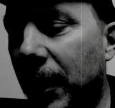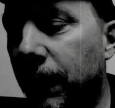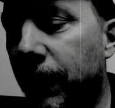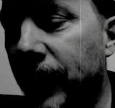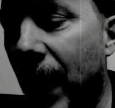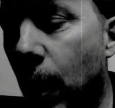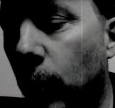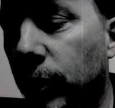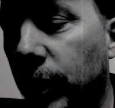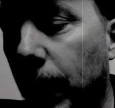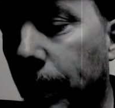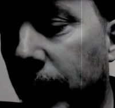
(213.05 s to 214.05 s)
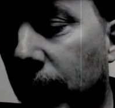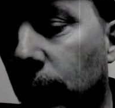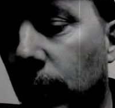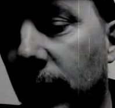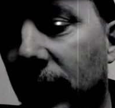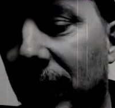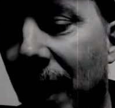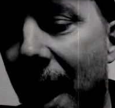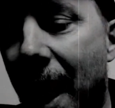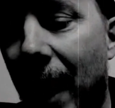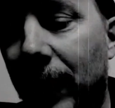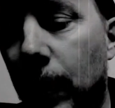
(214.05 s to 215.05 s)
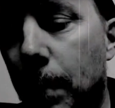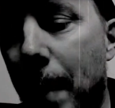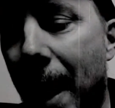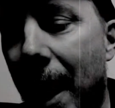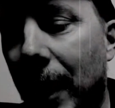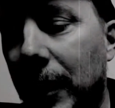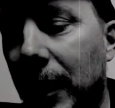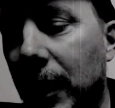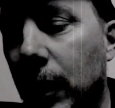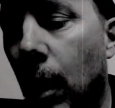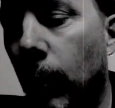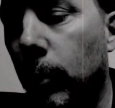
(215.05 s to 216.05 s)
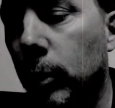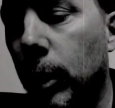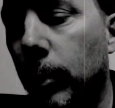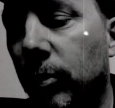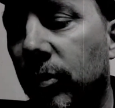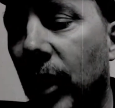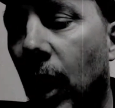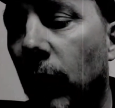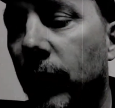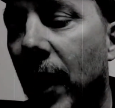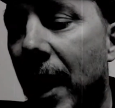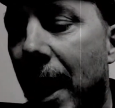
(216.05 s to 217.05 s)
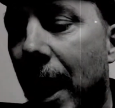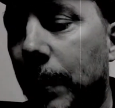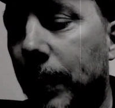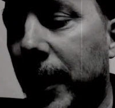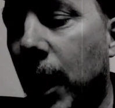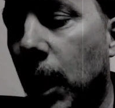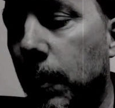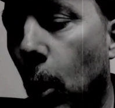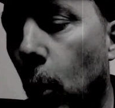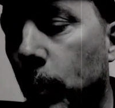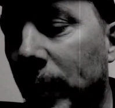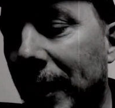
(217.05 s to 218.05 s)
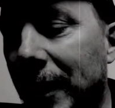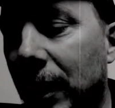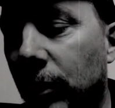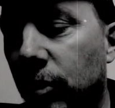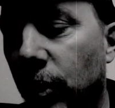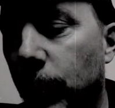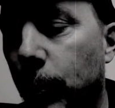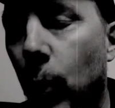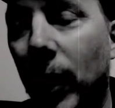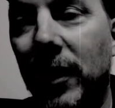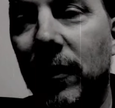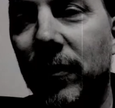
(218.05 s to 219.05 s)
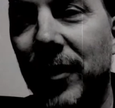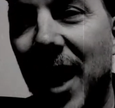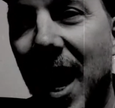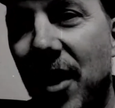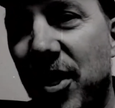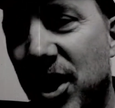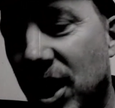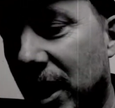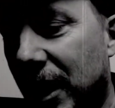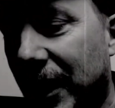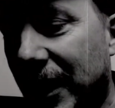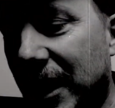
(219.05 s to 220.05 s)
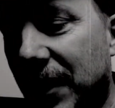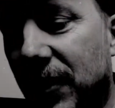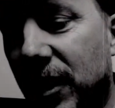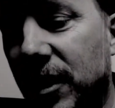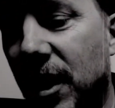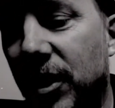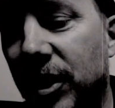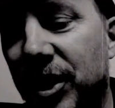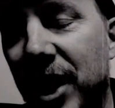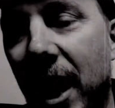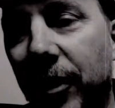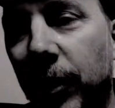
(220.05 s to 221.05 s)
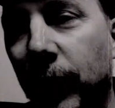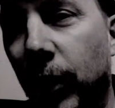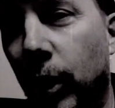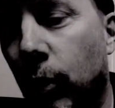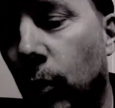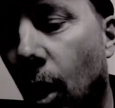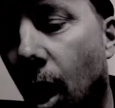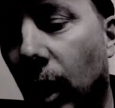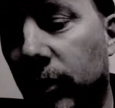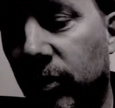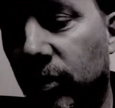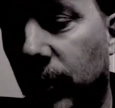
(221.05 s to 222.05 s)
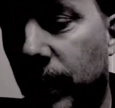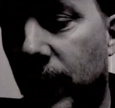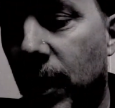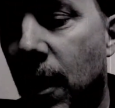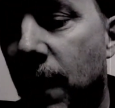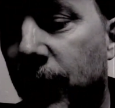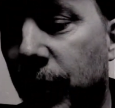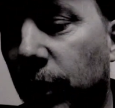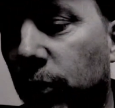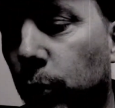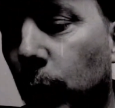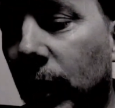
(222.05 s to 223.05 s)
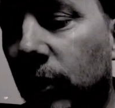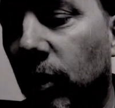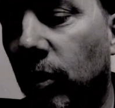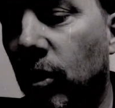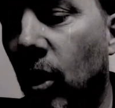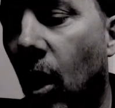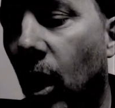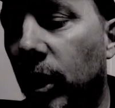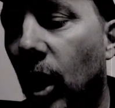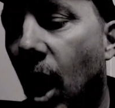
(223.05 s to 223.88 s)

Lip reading: found in appearance as a man, he humbled himself and became obedient to the point of death, even the death of the cross. For this reason God